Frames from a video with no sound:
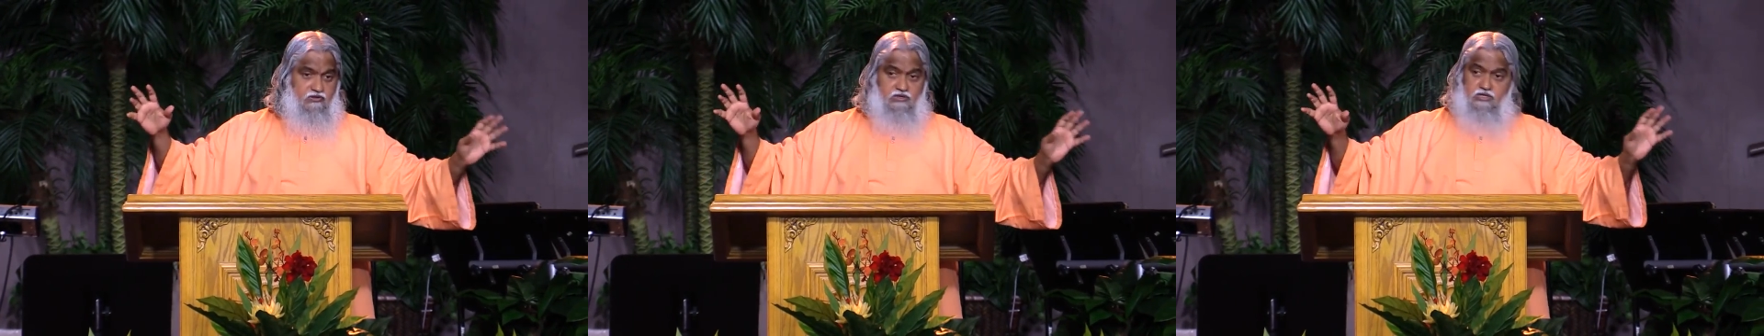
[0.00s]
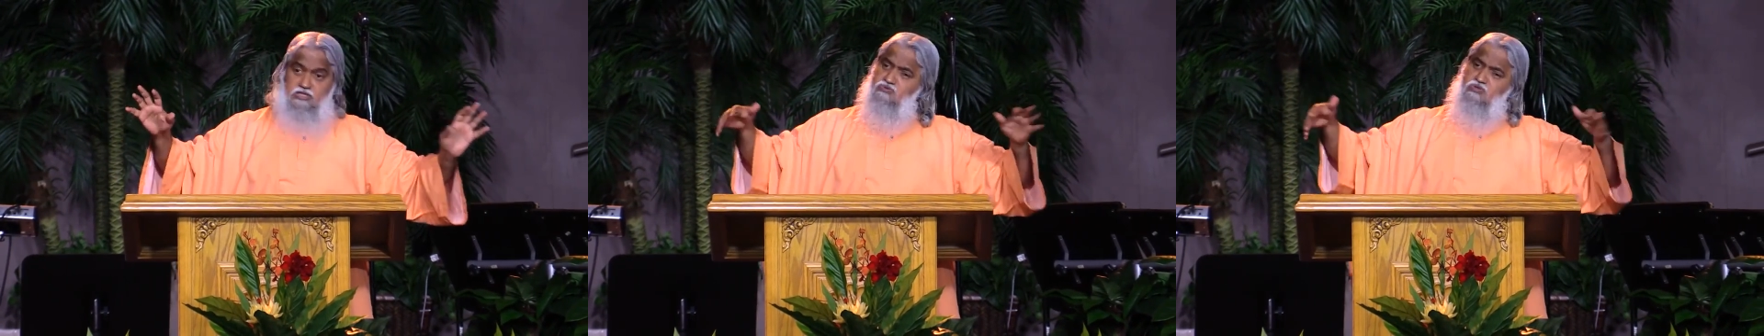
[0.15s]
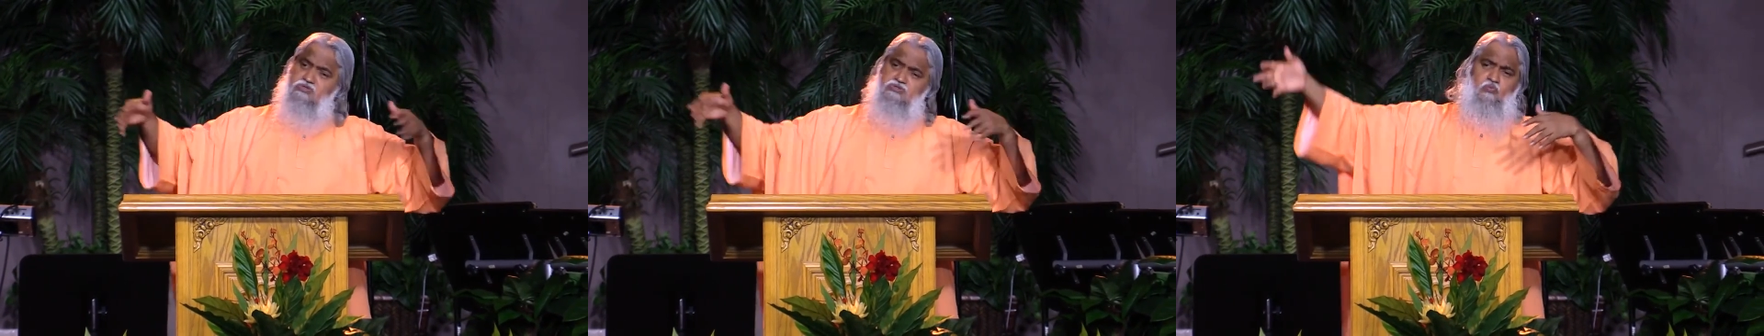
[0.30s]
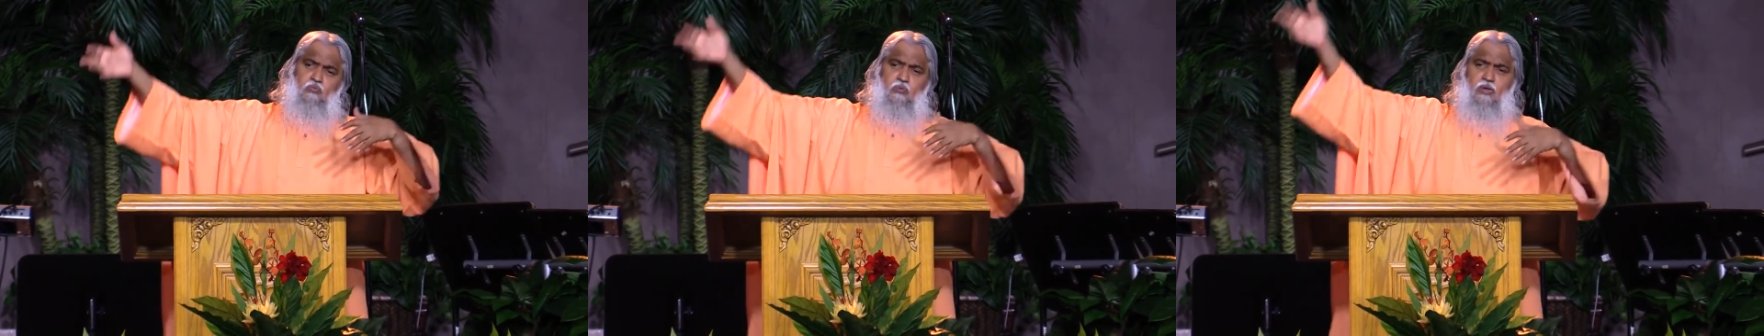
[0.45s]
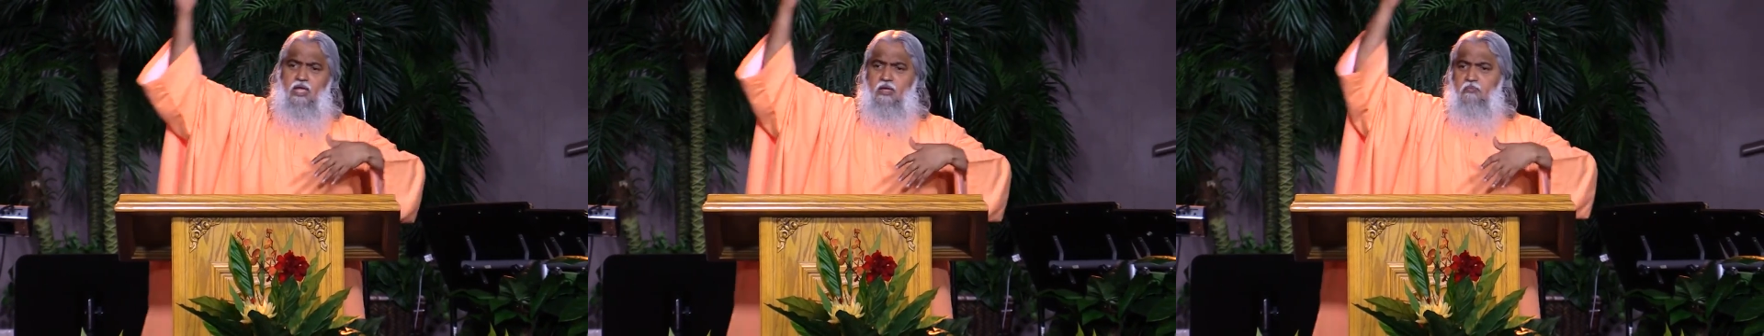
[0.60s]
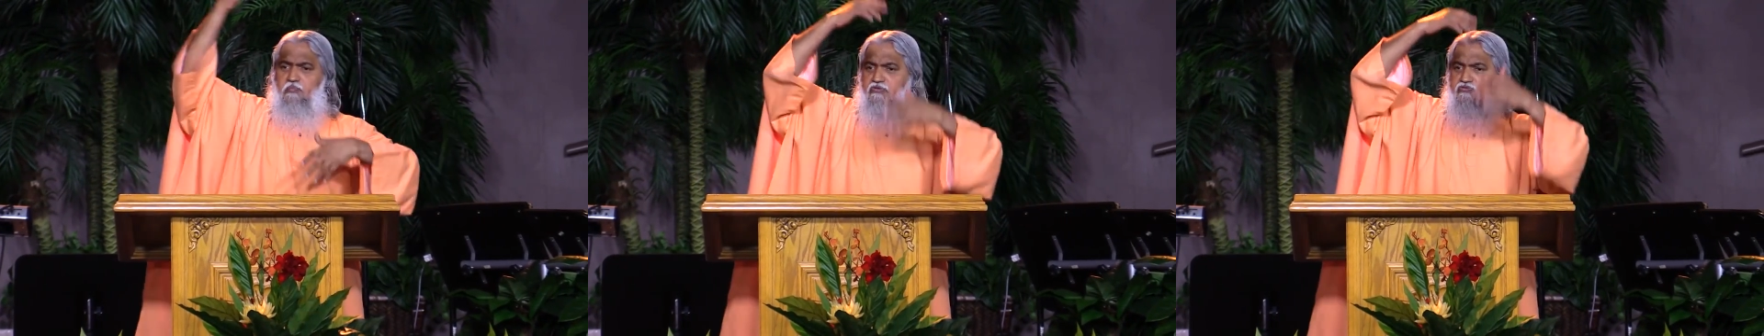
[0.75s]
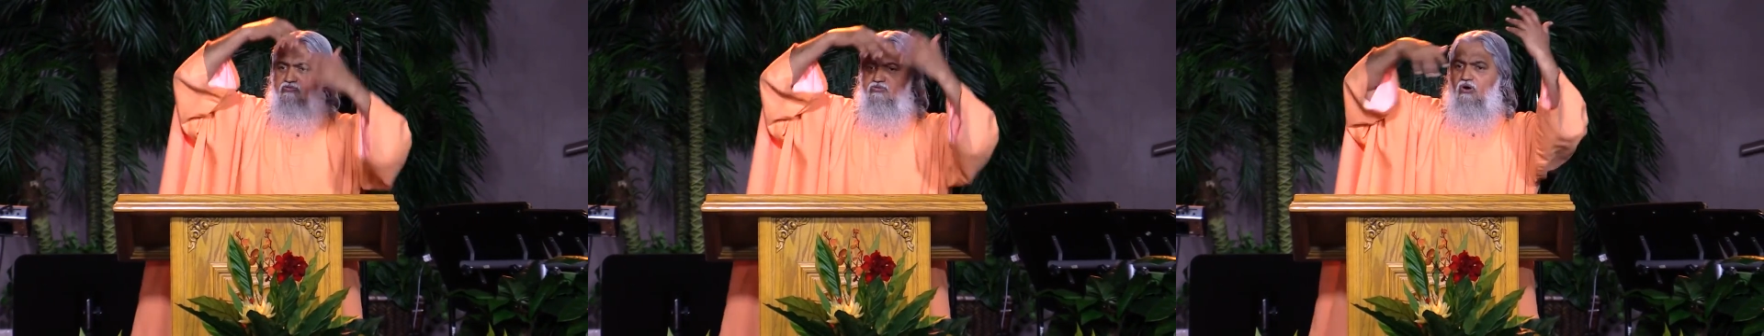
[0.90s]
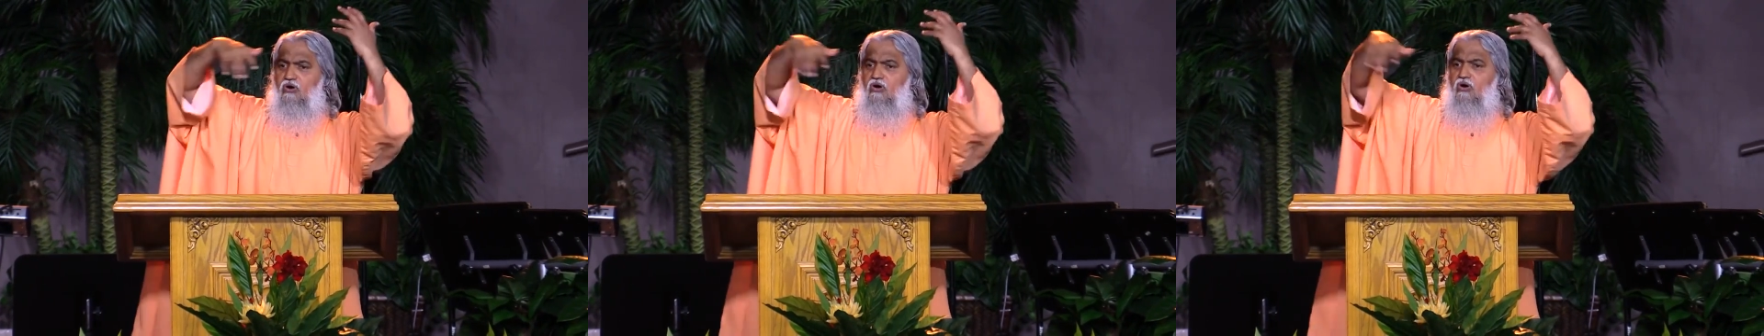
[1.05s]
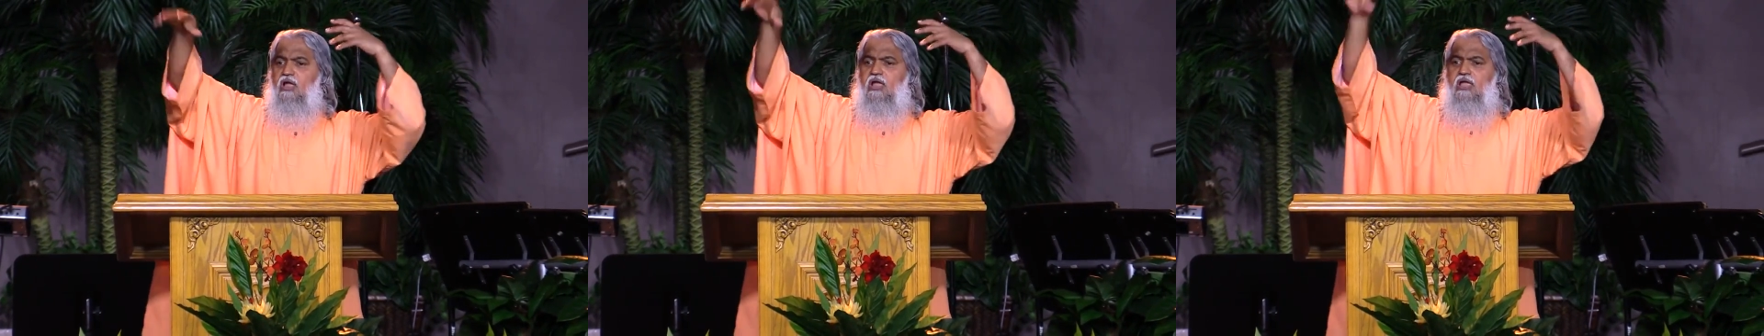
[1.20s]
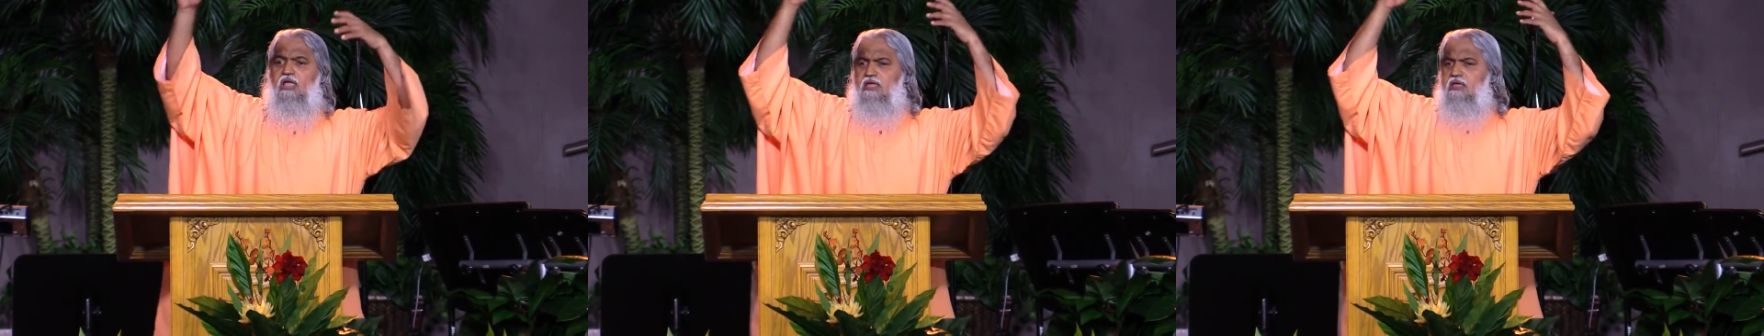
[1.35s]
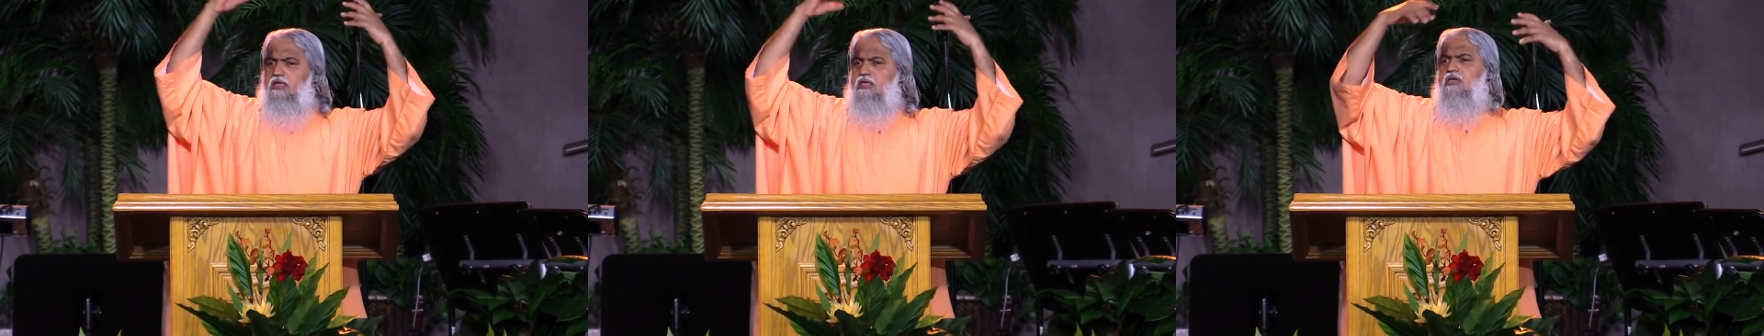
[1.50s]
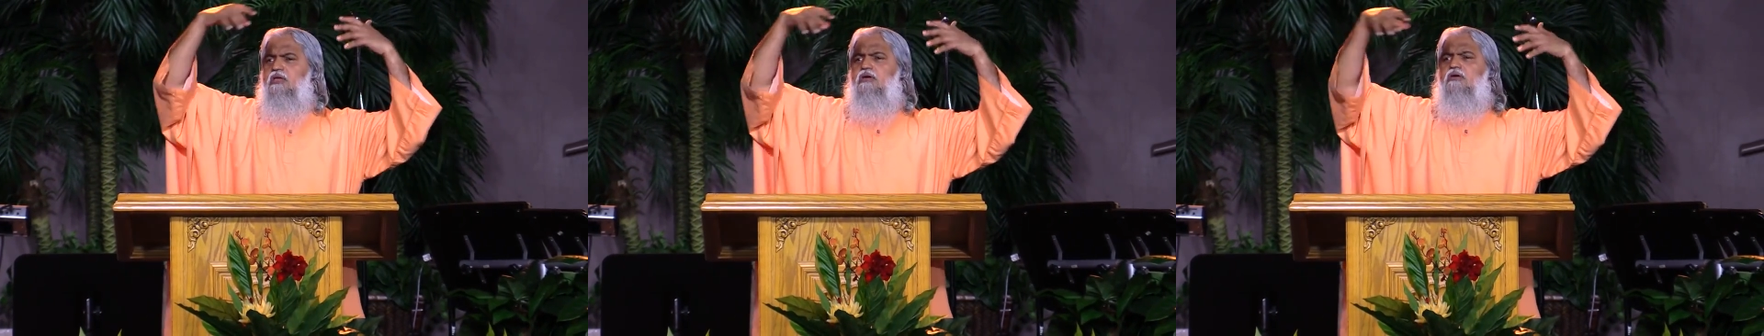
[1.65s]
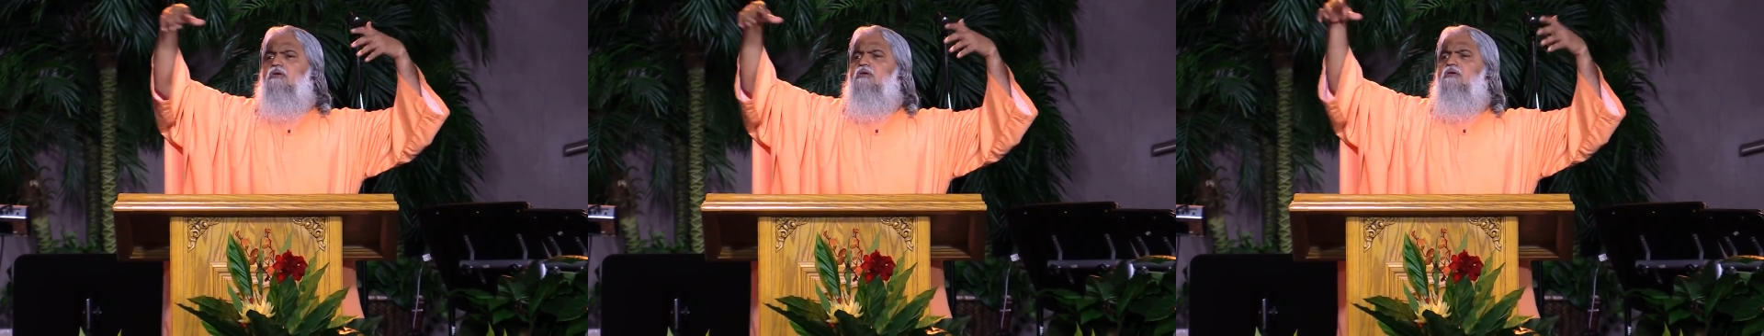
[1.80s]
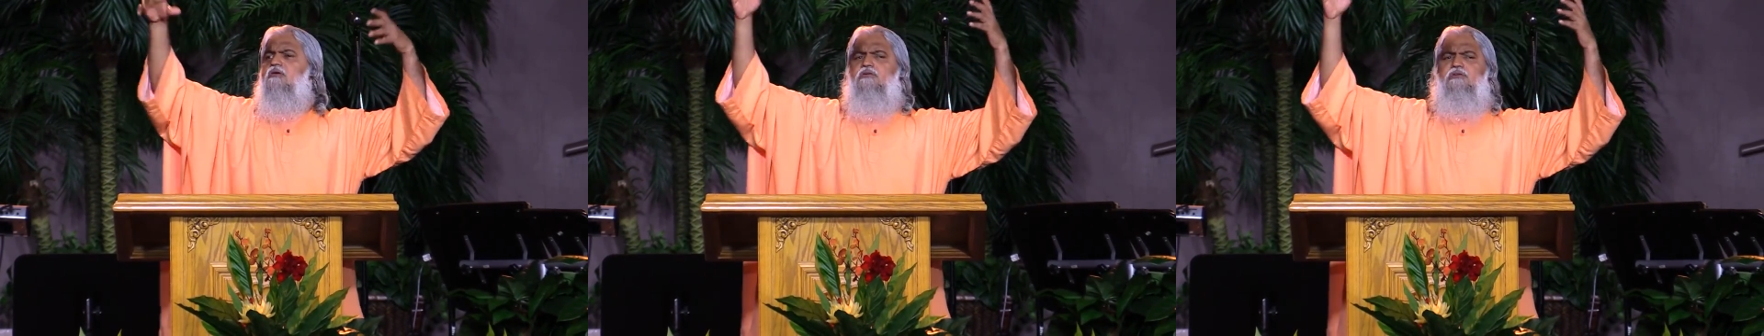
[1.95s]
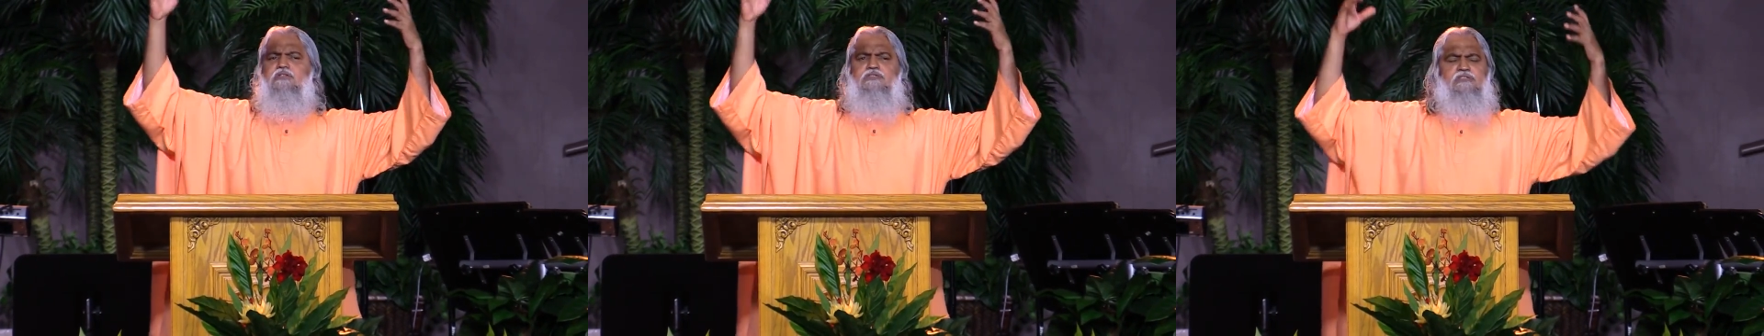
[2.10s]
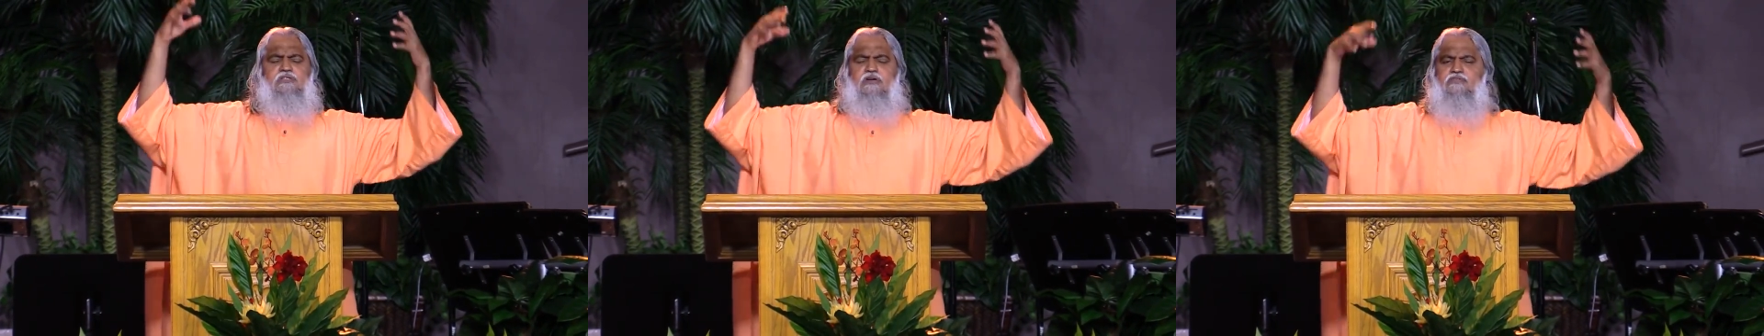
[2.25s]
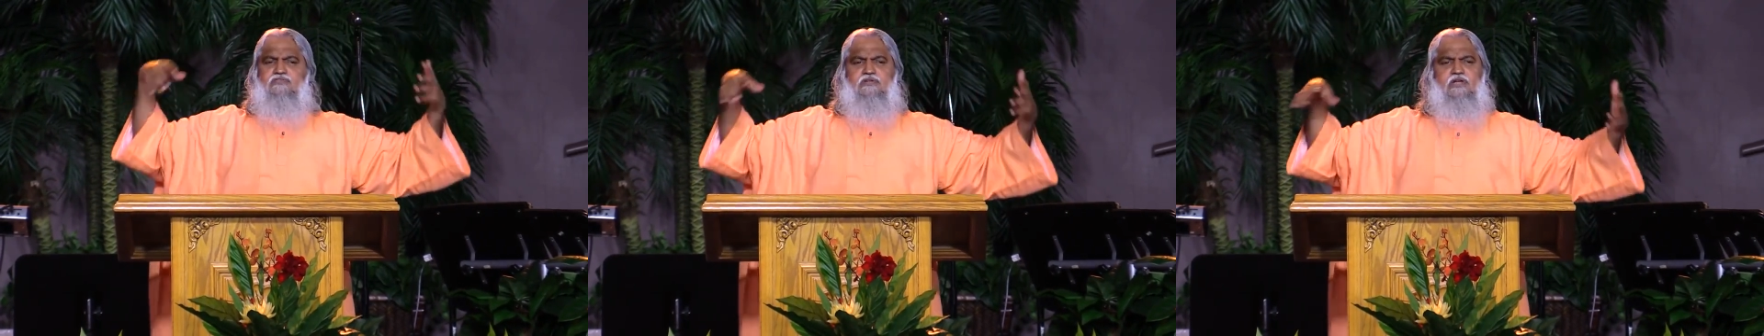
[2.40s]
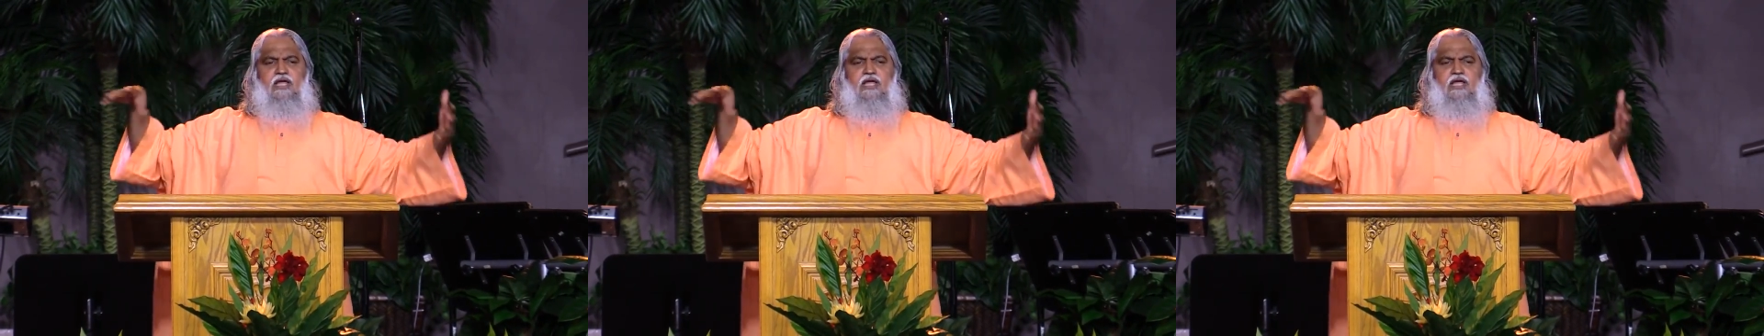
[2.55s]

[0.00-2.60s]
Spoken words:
This was way before, eons of